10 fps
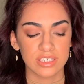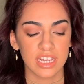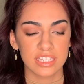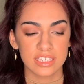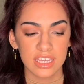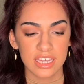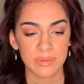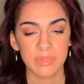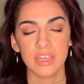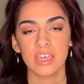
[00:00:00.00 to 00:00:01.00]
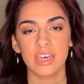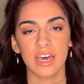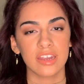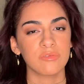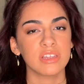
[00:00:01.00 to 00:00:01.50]
and at the time
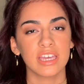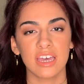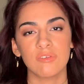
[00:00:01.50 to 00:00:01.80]
I didn't really have